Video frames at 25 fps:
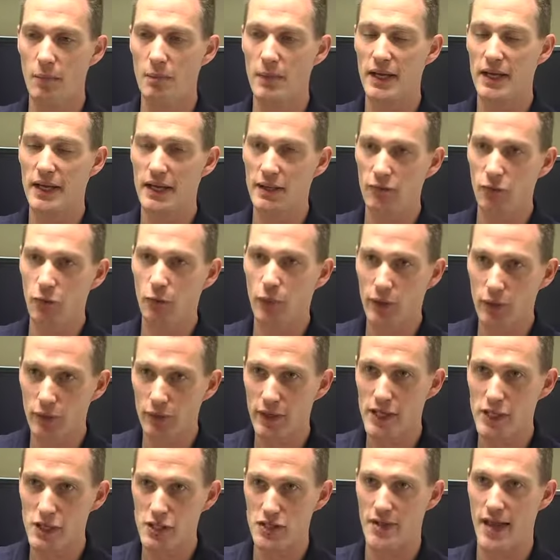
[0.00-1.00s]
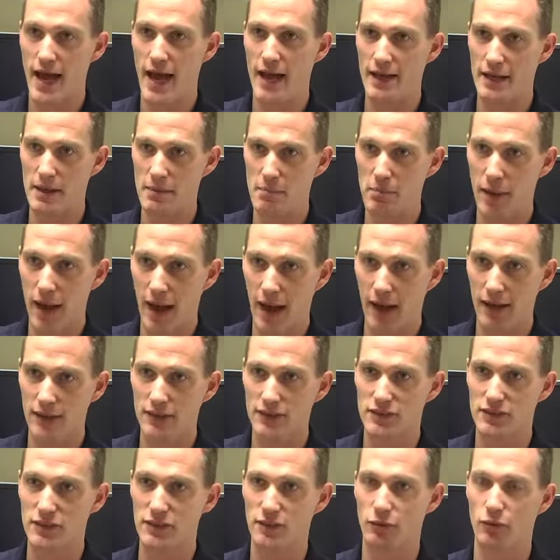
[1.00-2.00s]
If we reach that
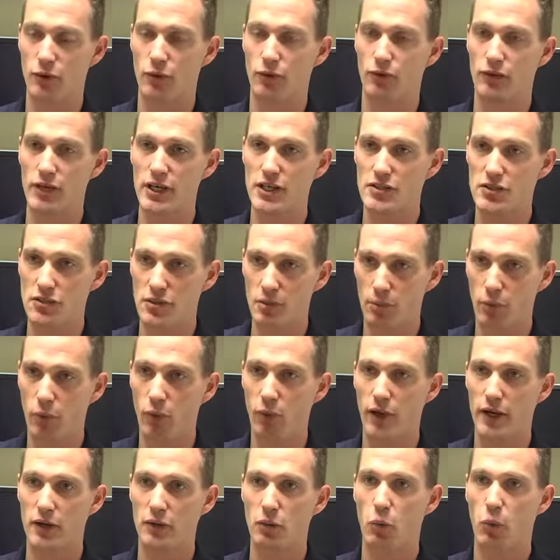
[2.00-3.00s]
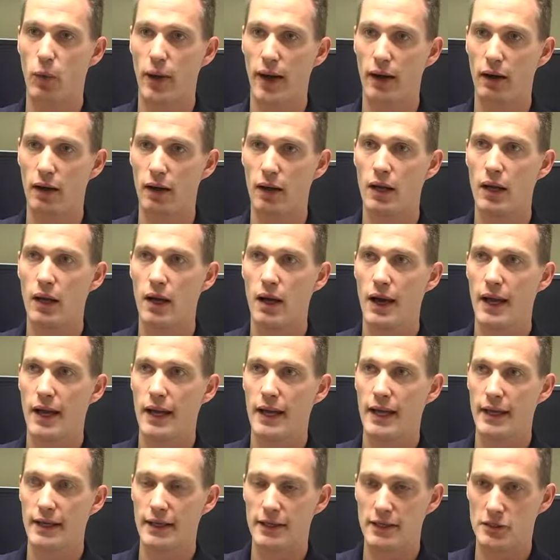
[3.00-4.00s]
impasse, if we reach the point where
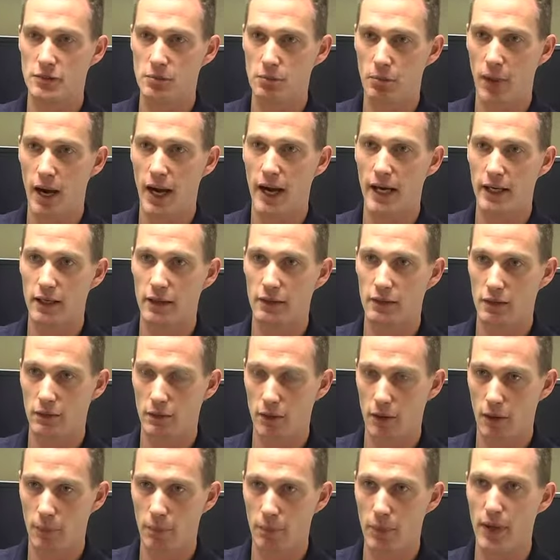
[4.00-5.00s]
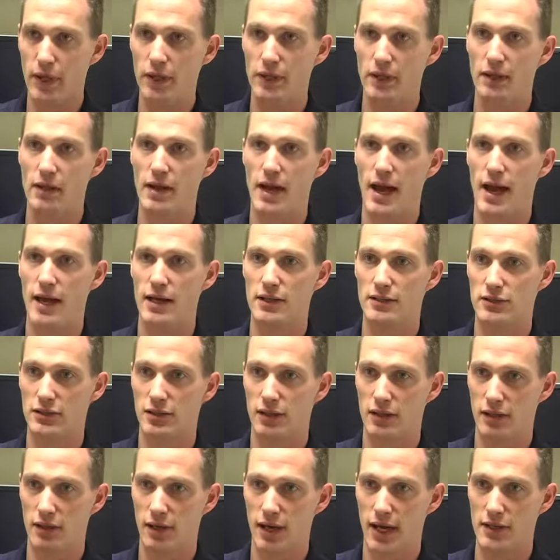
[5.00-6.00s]
it is my opinion as
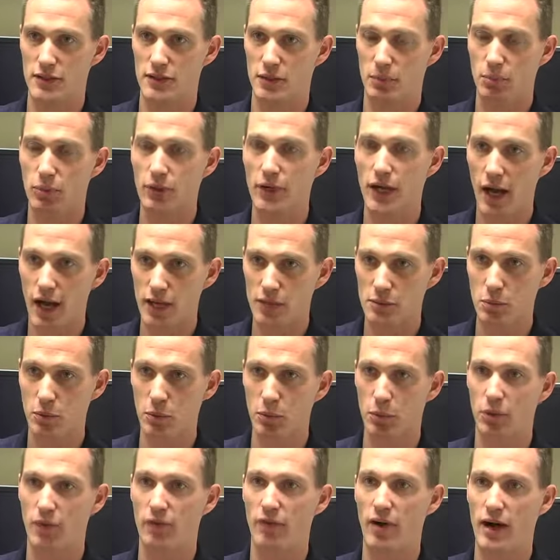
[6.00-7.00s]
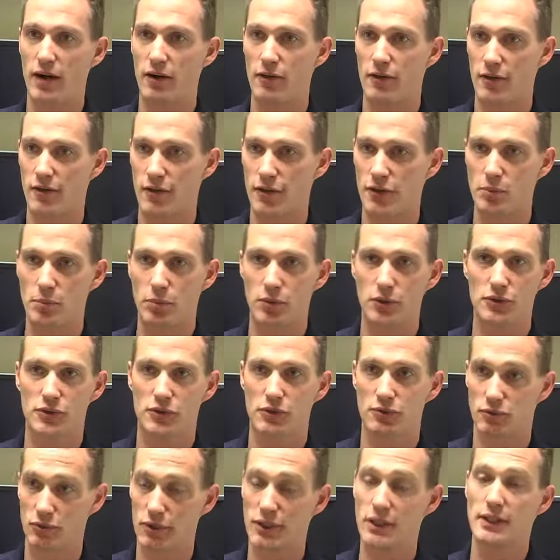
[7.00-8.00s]
a pre-hospital provider that this
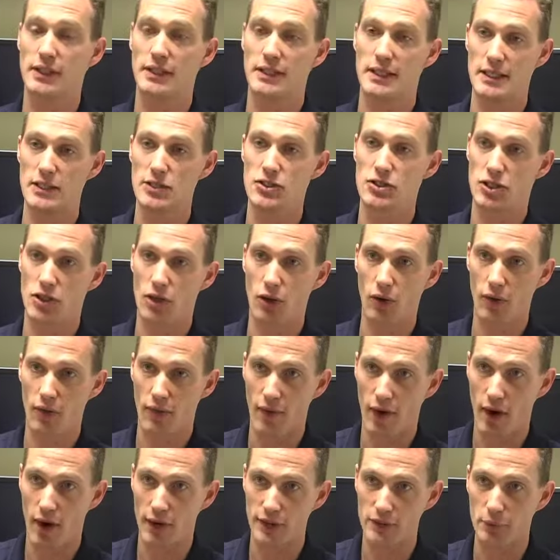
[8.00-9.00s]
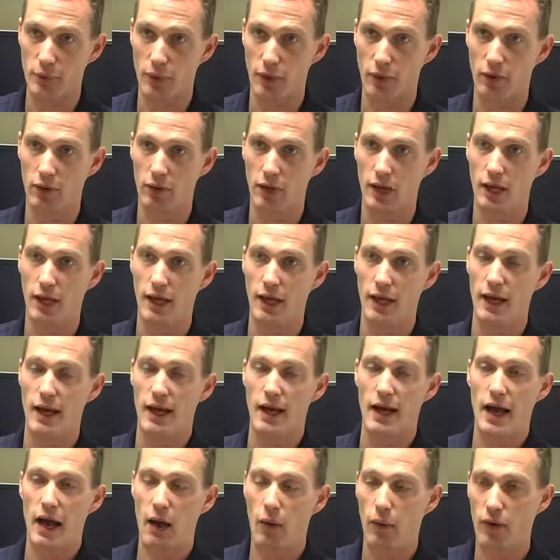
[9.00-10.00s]
person really needs to go to the hospital,
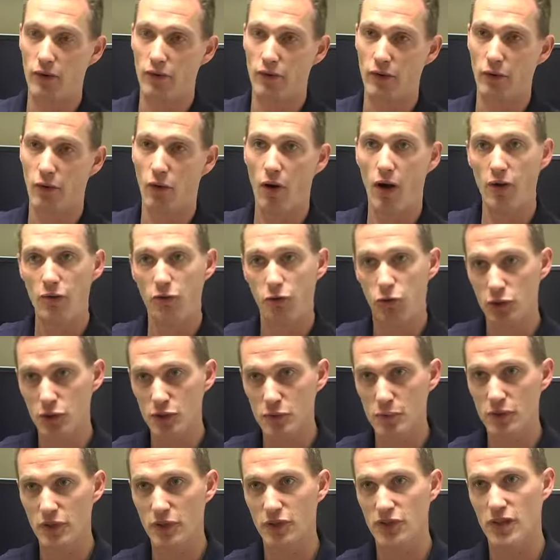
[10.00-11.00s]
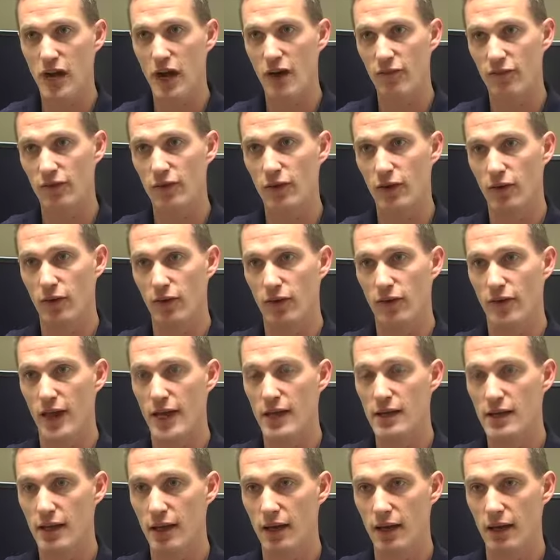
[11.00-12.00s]
however, law enforcement does not feel that
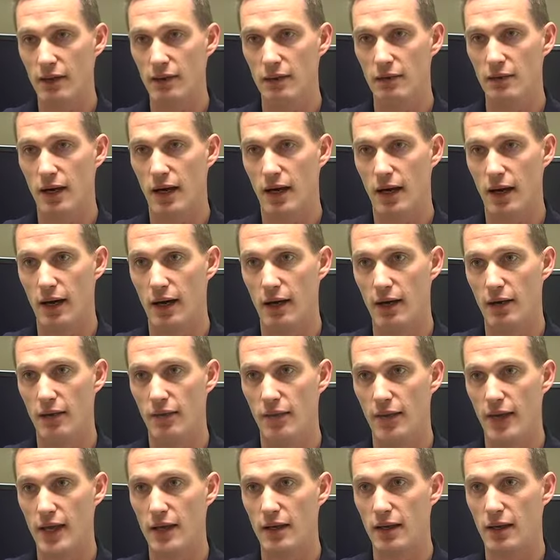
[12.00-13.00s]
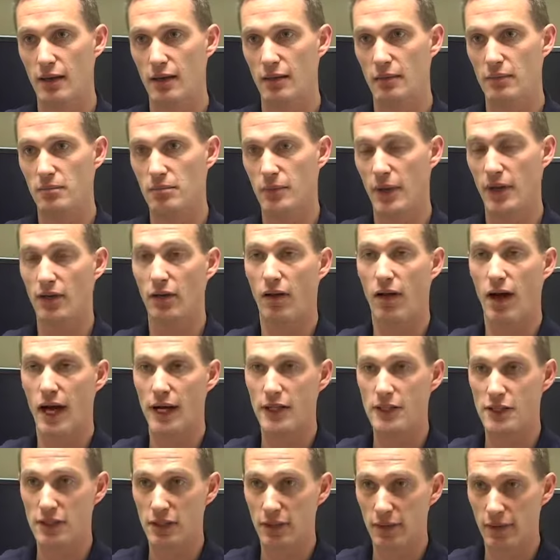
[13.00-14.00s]
they can mental
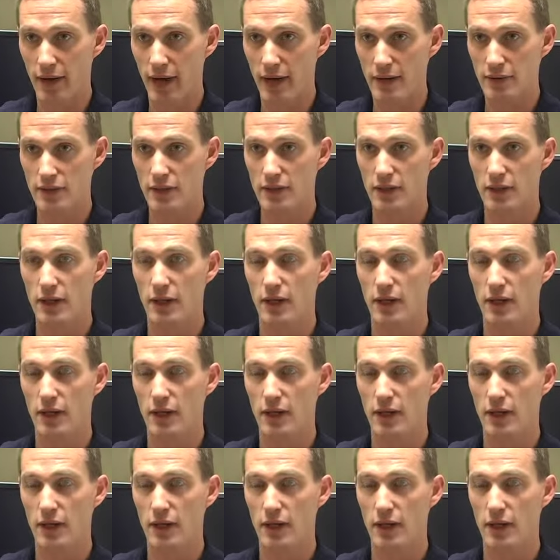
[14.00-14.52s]
hygiene arrest,